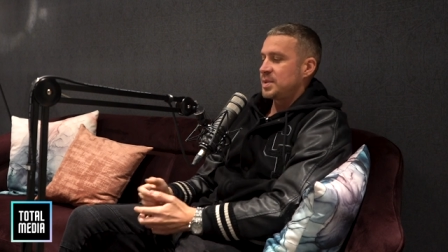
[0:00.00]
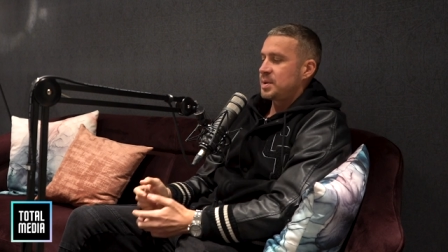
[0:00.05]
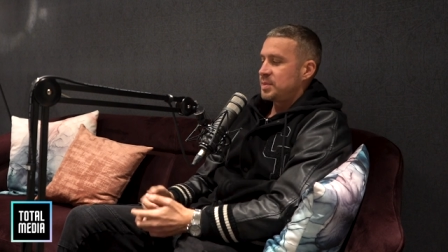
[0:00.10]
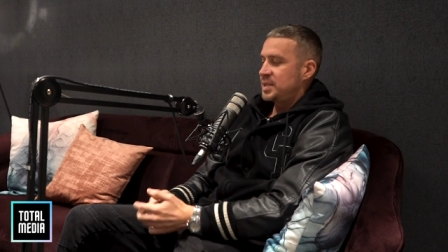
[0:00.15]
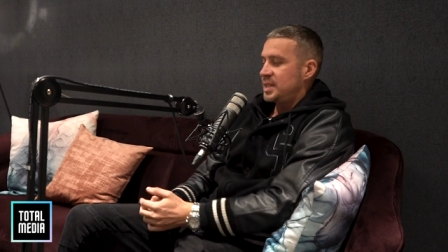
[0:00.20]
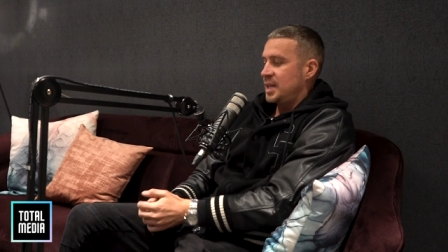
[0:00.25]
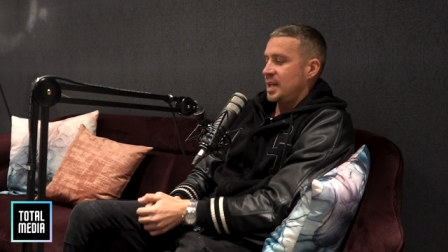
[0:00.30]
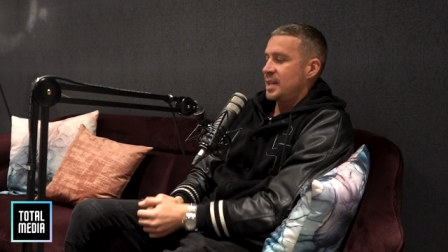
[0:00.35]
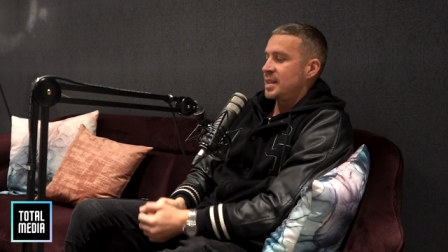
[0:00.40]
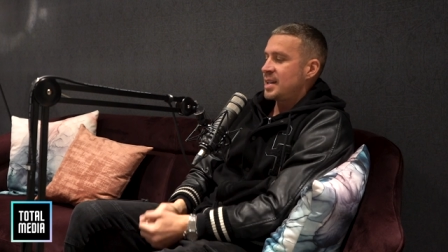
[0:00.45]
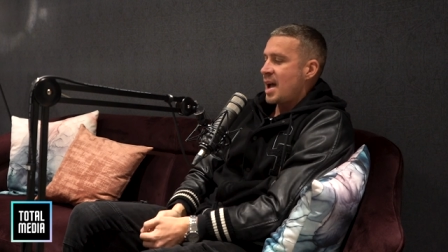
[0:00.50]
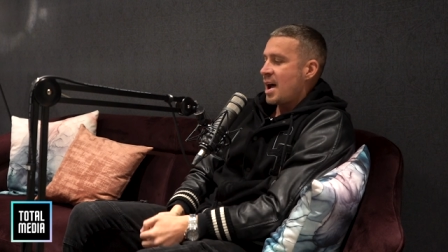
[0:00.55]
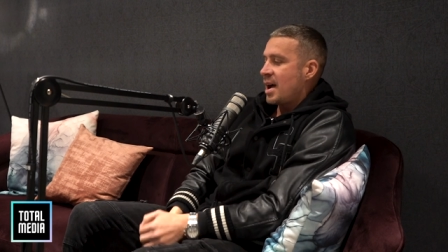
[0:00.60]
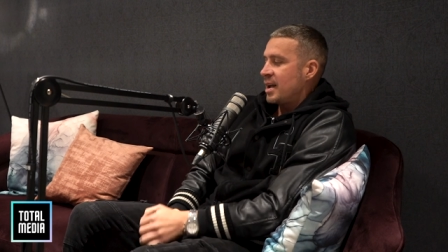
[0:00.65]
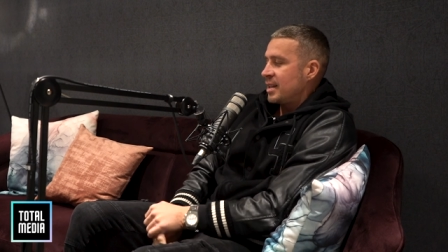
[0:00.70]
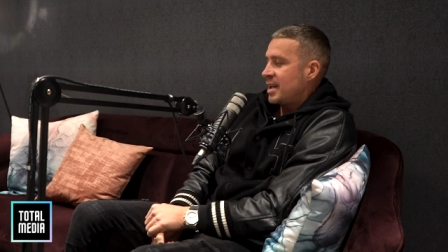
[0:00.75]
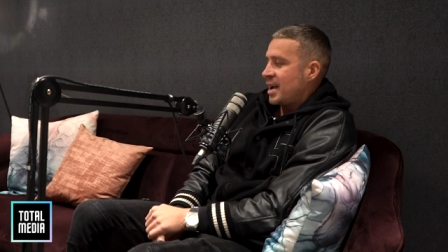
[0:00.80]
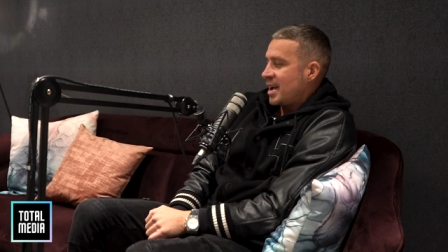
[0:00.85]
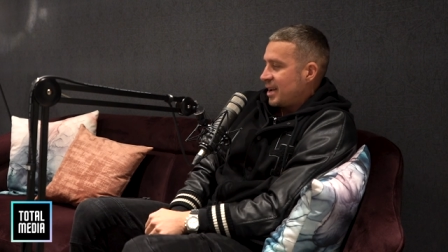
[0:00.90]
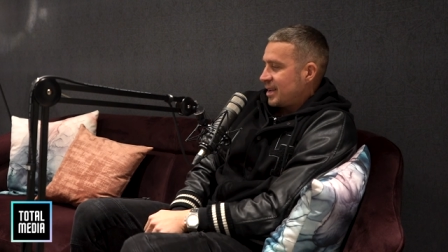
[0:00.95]
I'm sitting
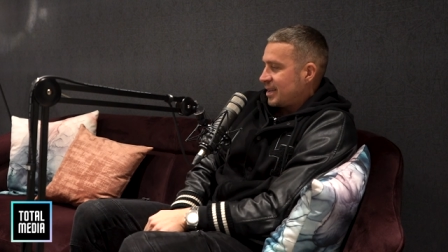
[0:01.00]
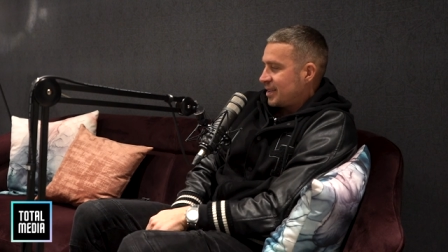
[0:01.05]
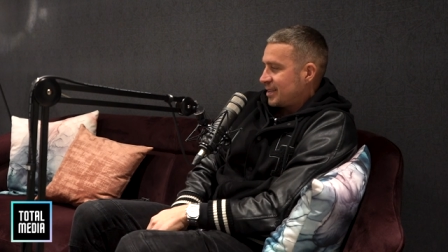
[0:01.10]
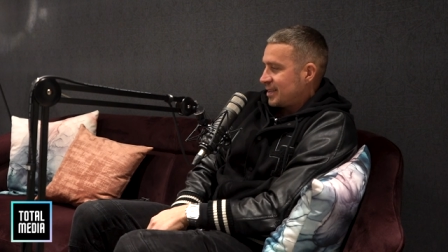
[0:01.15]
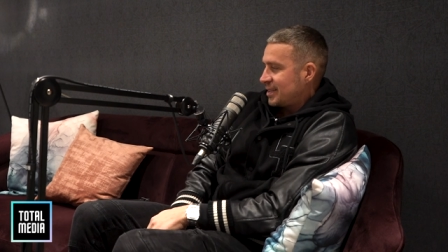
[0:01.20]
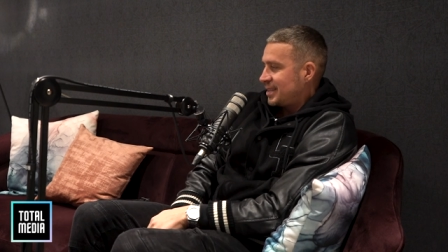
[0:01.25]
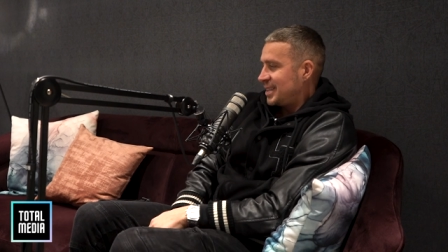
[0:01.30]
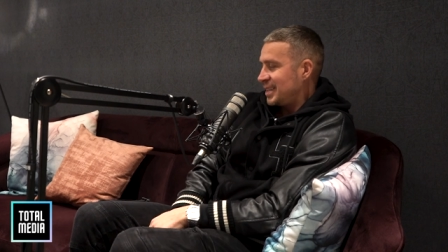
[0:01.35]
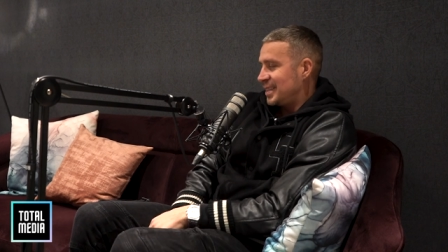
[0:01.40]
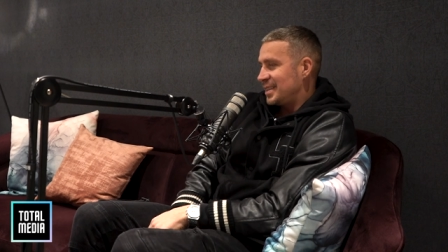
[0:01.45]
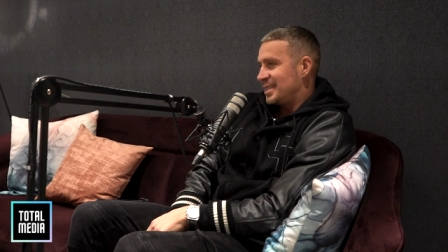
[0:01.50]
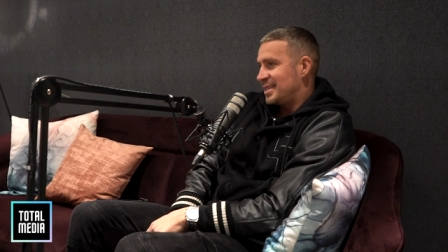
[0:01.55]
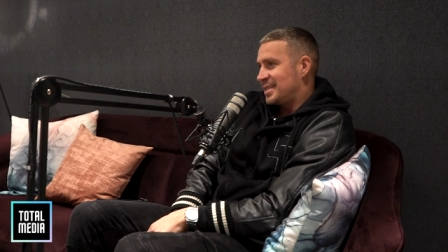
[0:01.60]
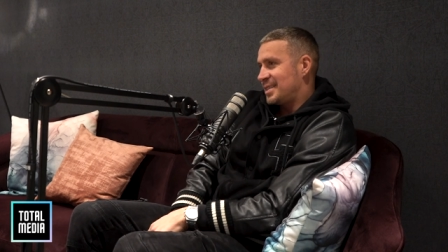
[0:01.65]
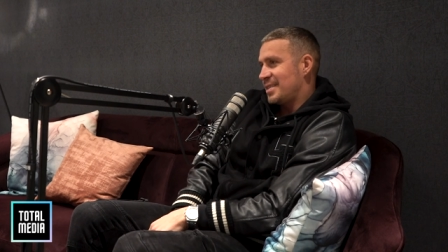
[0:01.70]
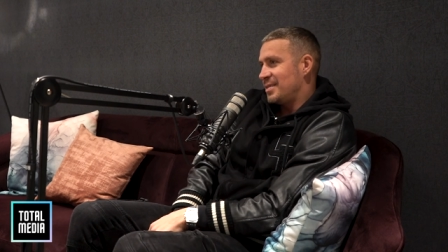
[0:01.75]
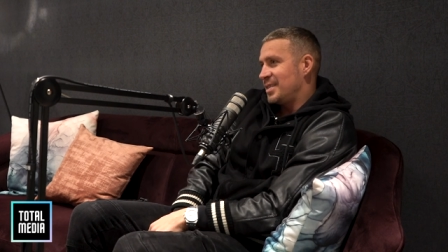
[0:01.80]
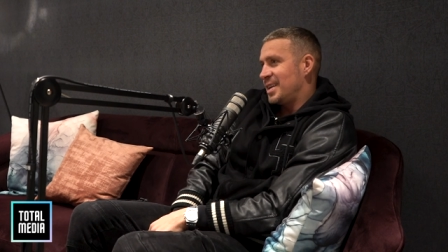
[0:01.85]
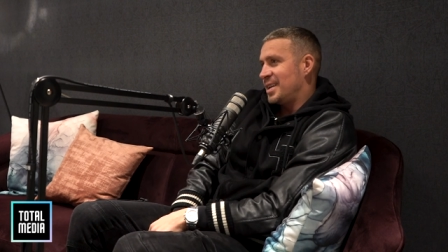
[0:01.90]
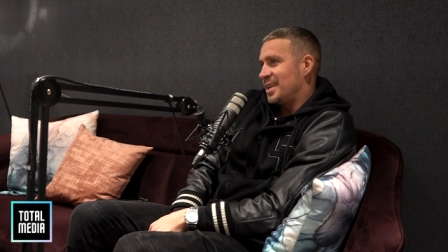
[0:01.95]
down like
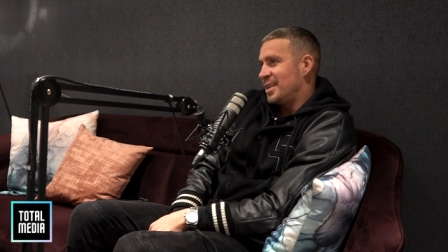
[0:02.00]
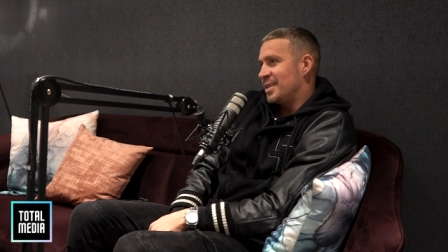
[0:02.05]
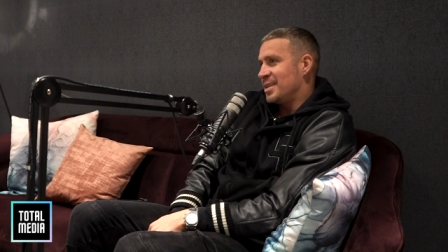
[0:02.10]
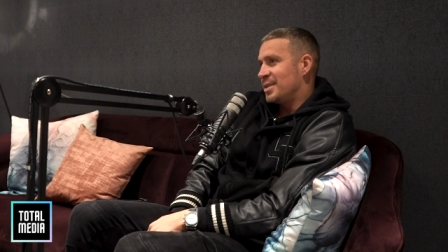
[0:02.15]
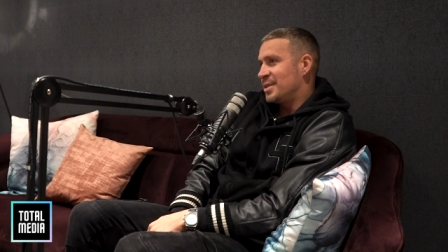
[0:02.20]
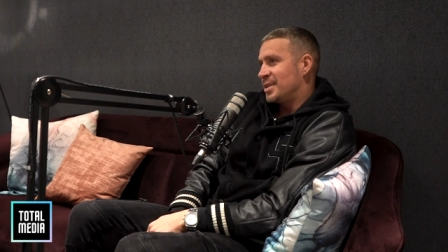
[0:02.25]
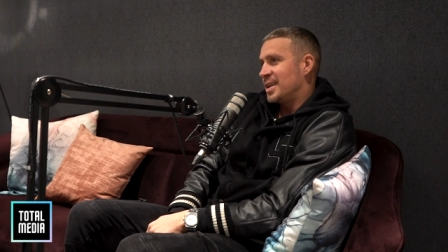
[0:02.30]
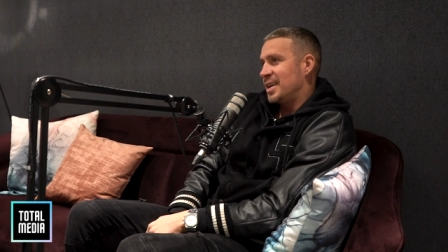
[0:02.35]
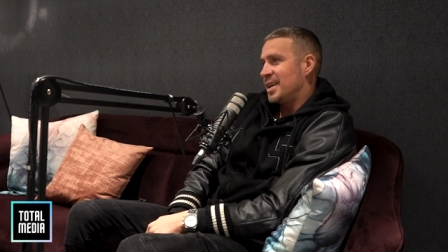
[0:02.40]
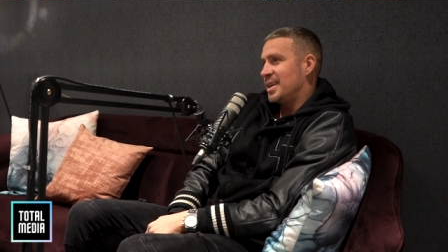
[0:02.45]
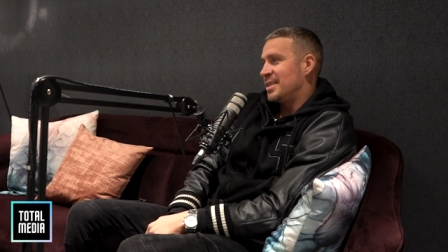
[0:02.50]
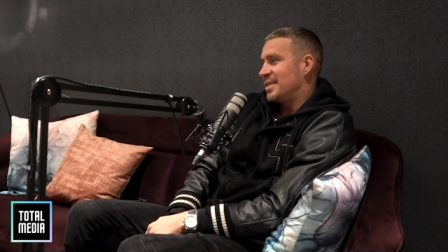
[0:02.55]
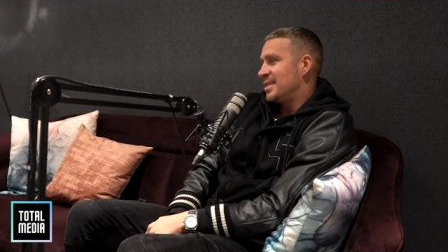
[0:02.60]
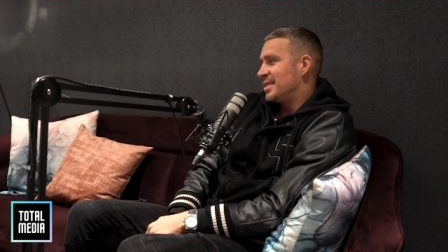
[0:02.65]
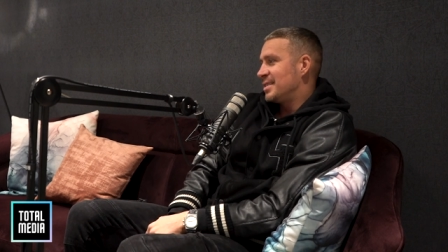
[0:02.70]
17 year old kid,